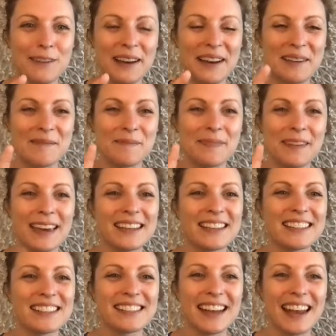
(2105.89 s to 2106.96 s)
And
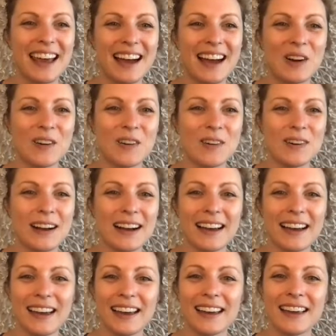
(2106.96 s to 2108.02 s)
now
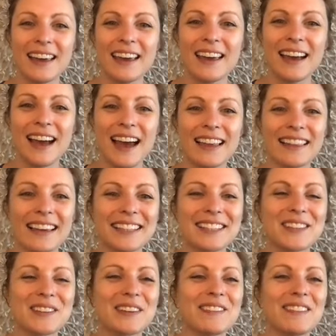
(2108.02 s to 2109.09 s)
I'd like
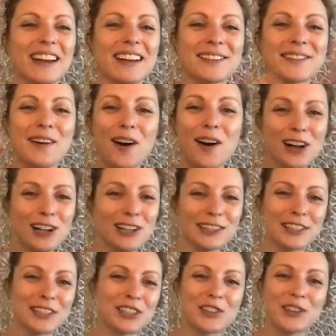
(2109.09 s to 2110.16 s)
to invite us all
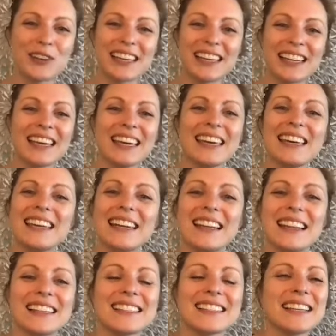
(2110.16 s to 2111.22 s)
to join in
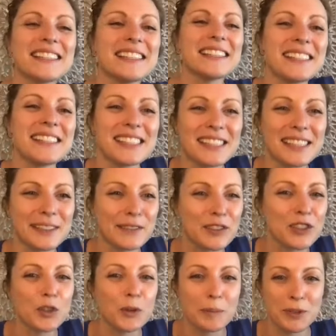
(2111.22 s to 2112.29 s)
the sentences of
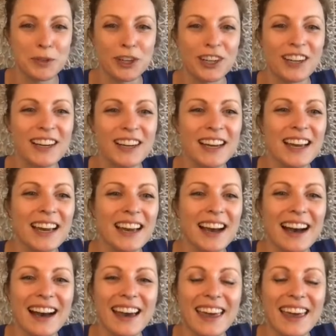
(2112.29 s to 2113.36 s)
scripture
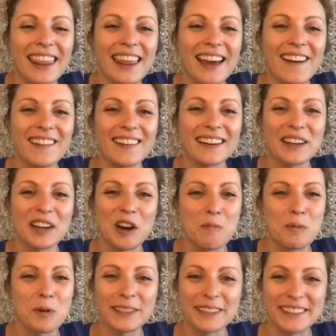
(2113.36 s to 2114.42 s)
that are in our
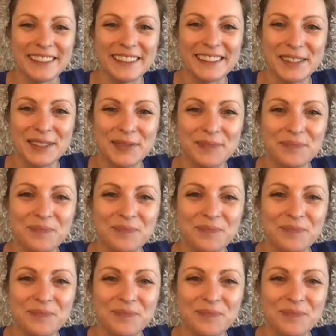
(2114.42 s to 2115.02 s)
bulletins.